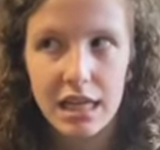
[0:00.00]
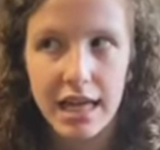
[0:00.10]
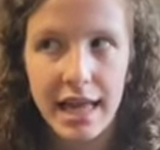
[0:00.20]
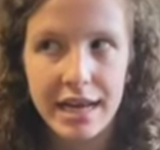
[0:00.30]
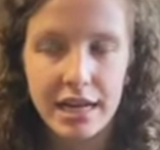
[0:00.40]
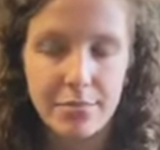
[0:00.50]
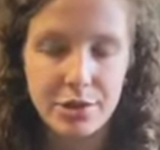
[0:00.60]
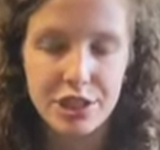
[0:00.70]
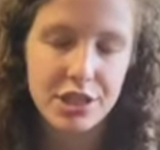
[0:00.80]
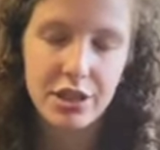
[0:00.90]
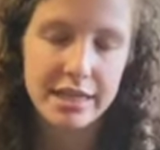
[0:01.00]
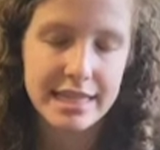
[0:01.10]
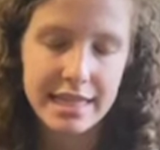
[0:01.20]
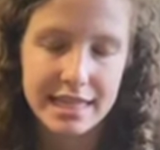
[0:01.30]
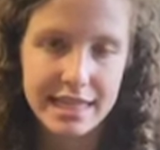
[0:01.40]
and just
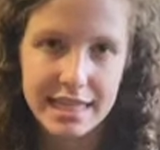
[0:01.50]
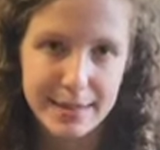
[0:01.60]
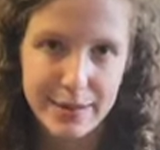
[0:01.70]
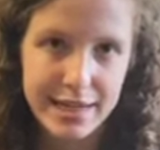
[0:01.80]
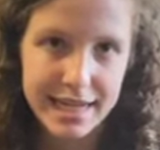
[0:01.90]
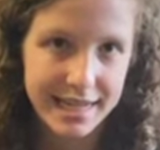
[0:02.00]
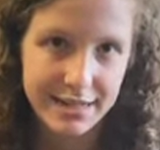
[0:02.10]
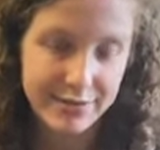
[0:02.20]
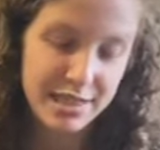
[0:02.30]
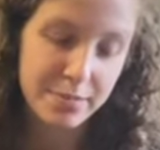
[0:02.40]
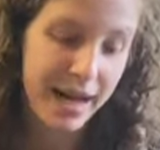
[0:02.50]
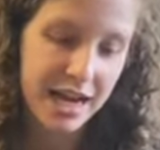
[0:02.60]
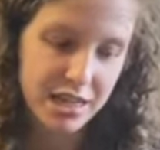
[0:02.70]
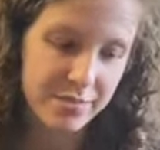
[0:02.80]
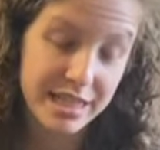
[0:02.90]
listening to things about knitting
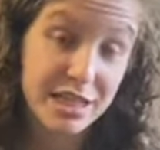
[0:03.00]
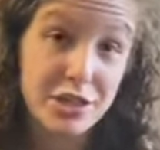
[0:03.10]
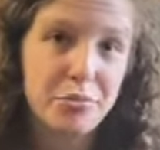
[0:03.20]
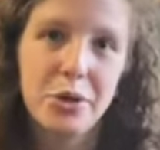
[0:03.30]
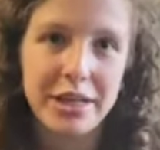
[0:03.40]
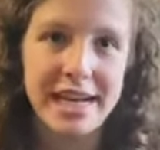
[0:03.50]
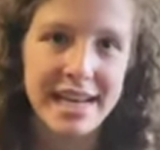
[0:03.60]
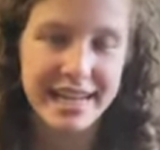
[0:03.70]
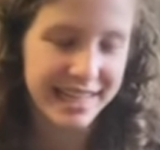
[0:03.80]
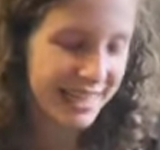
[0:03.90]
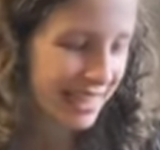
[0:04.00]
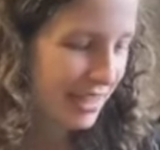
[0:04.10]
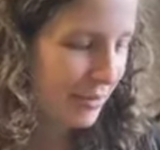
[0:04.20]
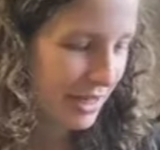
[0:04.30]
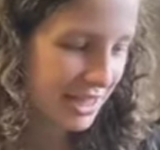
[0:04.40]
inspires me to do more knitting,
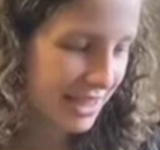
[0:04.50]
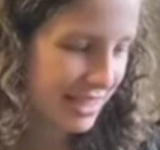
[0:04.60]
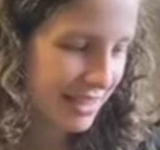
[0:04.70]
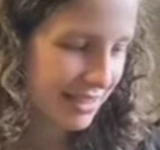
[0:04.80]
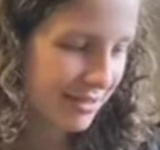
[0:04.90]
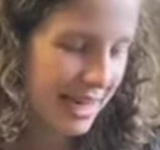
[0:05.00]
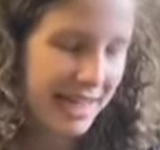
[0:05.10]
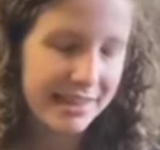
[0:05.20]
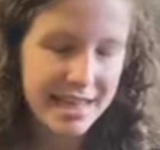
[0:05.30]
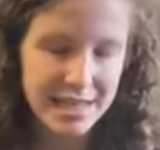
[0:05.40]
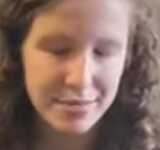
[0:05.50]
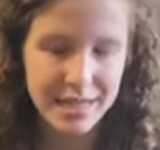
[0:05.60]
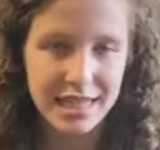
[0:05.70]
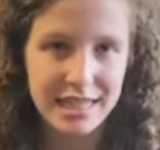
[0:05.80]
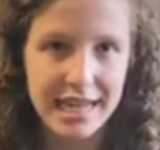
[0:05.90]
which is great. I like to
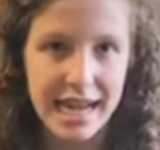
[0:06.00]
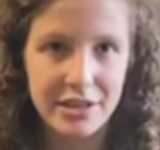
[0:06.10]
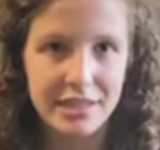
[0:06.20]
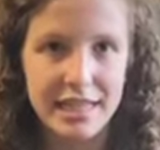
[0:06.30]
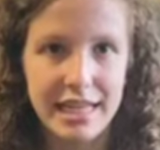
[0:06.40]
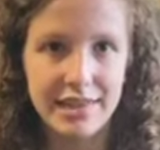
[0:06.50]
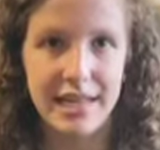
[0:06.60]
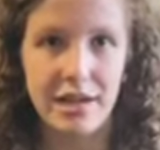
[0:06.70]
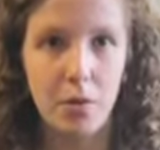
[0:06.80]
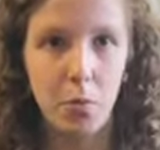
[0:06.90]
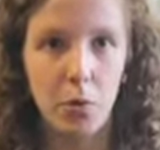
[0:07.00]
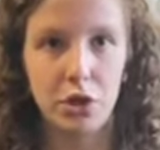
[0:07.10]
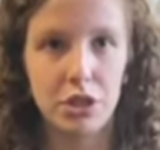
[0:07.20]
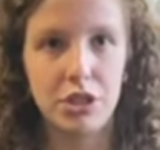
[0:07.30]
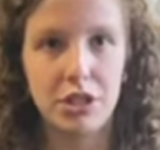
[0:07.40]
be entirely in like a
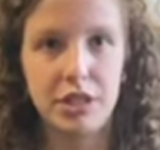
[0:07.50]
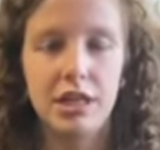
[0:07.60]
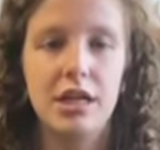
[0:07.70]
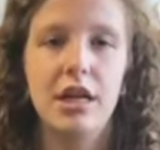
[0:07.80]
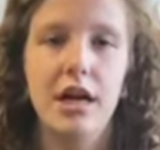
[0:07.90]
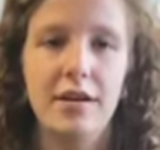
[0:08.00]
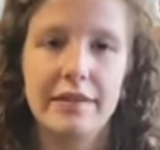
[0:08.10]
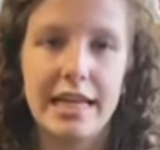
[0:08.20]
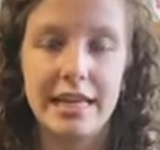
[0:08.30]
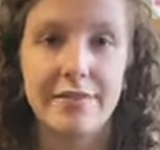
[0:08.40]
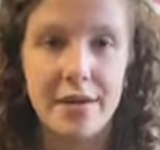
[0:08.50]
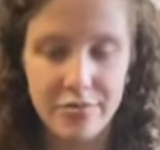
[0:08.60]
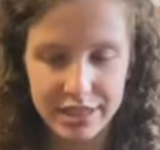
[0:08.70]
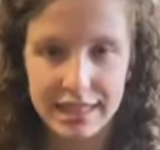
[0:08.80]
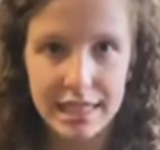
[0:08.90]
world of like, if I'm
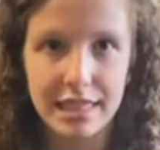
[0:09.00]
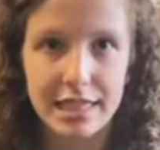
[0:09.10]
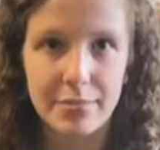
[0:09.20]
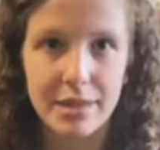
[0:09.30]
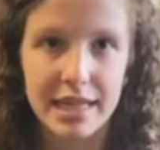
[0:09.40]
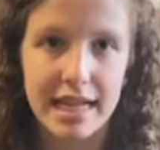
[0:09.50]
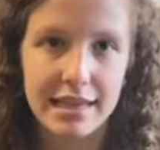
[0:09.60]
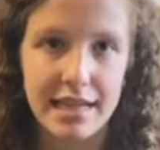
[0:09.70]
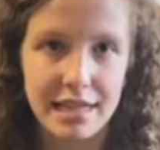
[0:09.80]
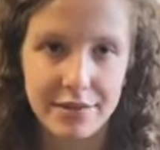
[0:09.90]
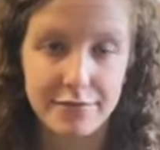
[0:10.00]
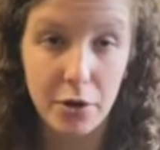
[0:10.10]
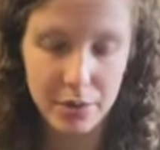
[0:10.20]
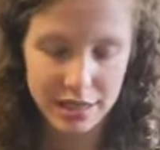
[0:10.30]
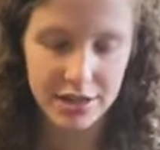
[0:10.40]
really into something, I like to
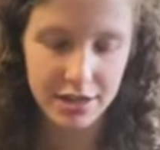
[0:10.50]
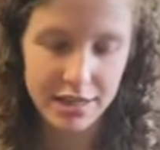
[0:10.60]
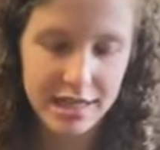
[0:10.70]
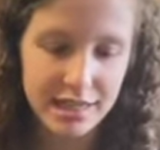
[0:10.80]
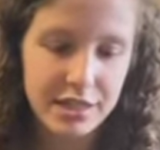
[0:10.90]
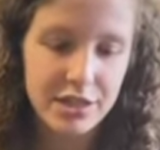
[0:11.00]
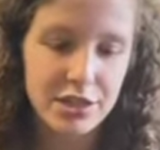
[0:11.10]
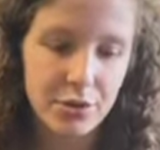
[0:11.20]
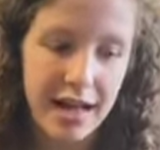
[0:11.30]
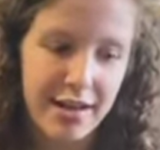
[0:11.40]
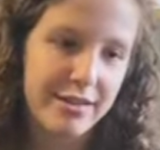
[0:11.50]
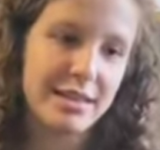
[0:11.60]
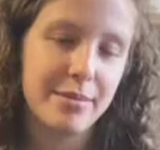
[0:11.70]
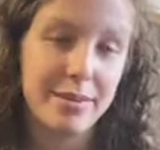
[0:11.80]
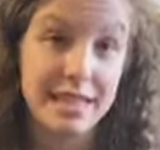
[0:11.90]
focus on it. So having
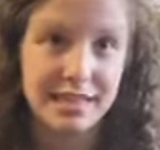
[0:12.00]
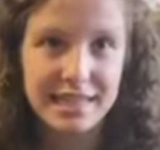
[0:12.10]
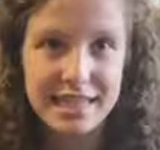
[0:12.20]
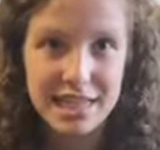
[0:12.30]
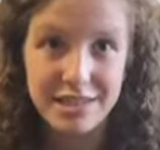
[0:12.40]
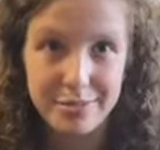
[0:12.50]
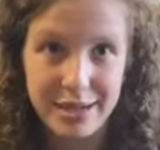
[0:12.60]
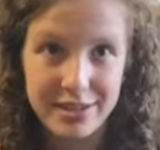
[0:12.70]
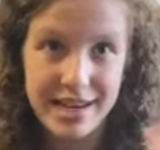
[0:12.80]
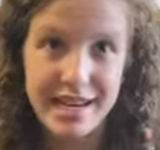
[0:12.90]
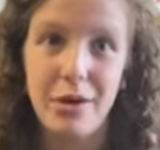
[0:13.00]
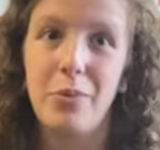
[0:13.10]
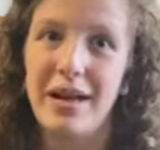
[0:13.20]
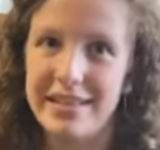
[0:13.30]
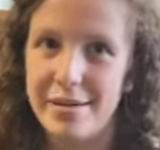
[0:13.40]
something to listen to about knitting
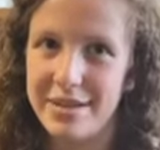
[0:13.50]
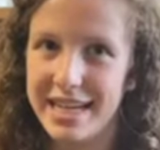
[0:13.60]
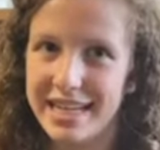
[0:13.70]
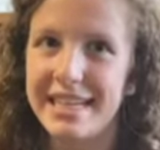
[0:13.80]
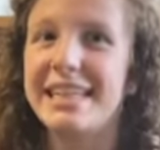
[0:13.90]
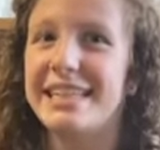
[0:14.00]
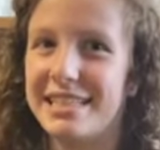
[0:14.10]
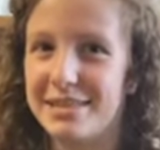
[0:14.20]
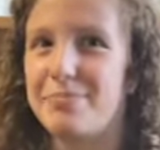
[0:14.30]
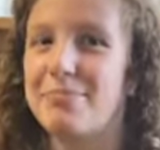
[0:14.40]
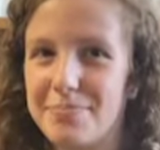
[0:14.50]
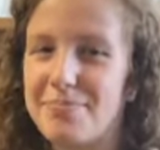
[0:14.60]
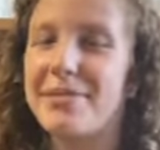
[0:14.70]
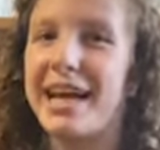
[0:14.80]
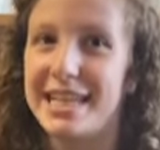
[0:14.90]
while I'm knitting is
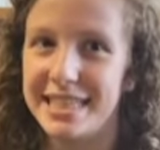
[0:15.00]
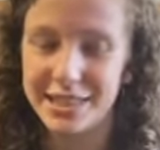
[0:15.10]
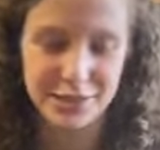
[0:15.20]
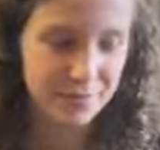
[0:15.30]
ideal.